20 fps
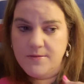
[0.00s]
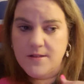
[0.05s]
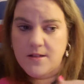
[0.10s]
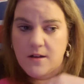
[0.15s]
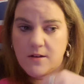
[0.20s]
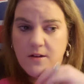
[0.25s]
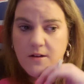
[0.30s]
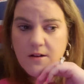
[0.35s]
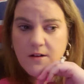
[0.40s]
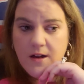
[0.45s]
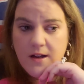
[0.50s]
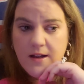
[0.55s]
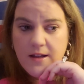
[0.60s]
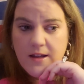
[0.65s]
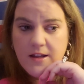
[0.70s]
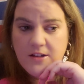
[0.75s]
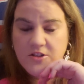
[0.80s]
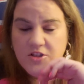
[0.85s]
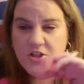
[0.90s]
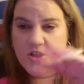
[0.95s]
So
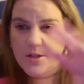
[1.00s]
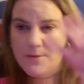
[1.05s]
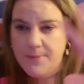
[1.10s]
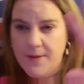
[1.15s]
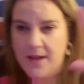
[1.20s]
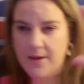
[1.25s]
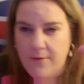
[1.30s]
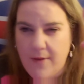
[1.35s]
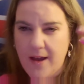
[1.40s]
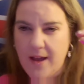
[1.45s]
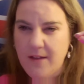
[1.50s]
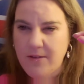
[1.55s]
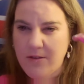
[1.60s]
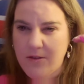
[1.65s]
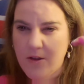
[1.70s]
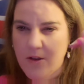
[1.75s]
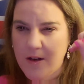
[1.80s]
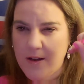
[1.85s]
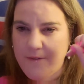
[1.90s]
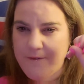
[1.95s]
it should be around
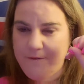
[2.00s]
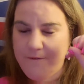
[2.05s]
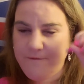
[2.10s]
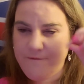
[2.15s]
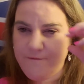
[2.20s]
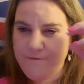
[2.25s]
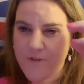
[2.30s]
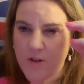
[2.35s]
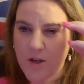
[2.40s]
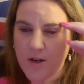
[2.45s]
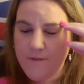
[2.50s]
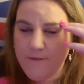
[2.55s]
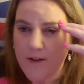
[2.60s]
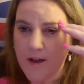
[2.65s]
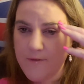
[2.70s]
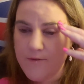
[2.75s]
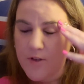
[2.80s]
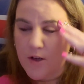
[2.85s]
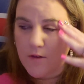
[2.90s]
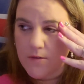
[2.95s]
30
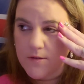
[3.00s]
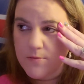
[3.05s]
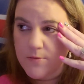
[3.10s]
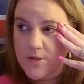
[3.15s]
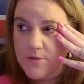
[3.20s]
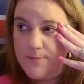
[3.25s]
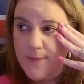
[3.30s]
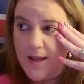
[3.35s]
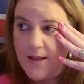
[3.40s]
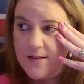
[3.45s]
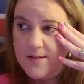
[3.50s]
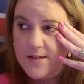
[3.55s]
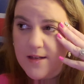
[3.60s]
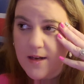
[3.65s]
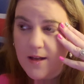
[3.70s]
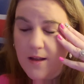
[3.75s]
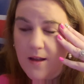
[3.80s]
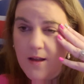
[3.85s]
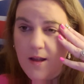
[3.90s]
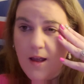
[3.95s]
$35, which makes
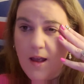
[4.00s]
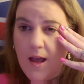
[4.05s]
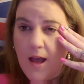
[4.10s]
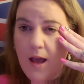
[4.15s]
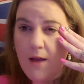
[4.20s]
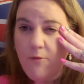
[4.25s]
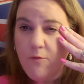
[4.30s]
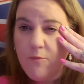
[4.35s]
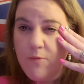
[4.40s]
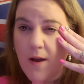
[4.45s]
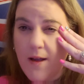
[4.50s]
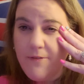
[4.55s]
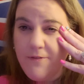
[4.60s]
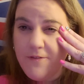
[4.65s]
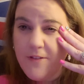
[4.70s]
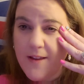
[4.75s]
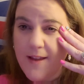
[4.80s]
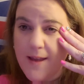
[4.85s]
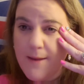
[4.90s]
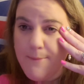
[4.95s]
it a
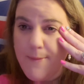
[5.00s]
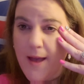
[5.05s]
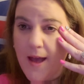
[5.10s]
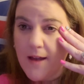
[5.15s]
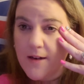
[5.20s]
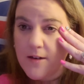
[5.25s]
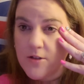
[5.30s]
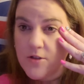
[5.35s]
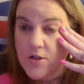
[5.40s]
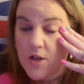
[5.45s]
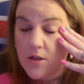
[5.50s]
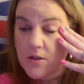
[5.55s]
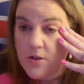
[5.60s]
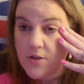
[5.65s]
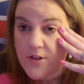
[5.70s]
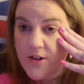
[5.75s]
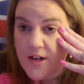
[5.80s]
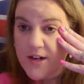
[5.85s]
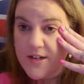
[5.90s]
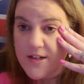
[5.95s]
roughly about a
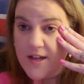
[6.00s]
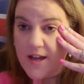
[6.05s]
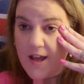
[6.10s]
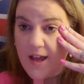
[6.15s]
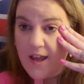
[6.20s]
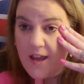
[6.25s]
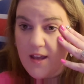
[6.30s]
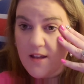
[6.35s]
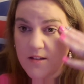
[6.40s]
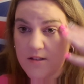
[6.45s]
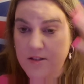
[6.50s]
dollar a day.